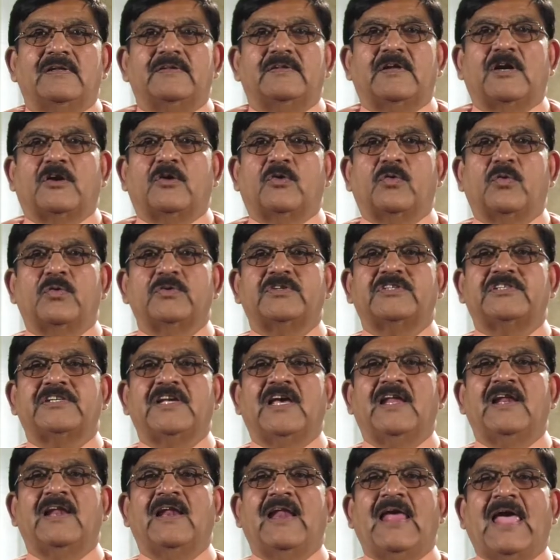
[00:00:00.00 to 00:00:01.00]
The
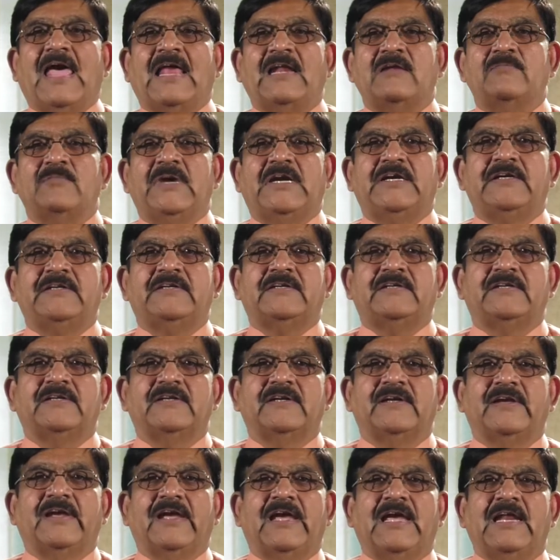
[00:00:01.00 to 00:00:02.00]
crucial element
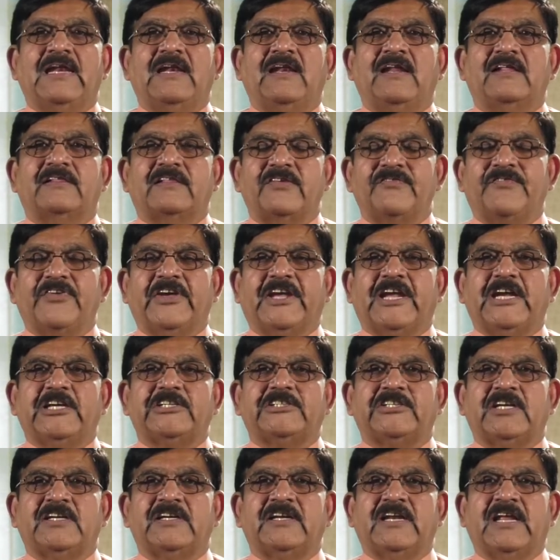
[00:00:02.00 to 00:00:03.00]
in
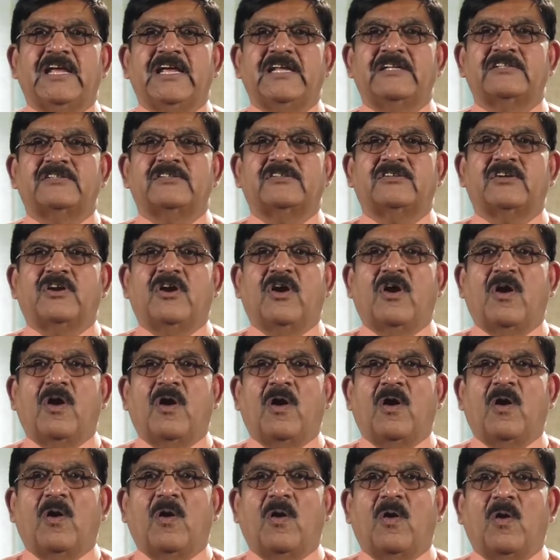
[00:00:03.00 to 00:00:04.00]
lithification is
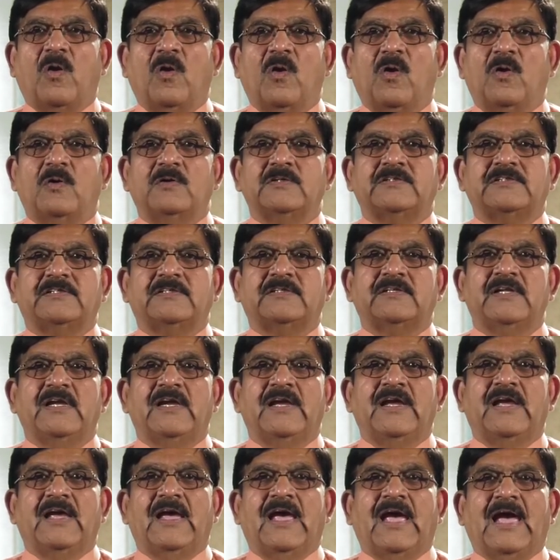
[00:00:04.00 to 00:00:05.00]
close
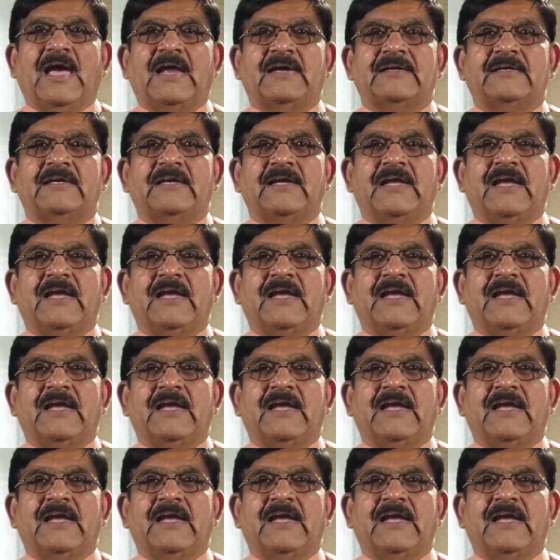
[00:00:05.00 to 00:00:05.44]
and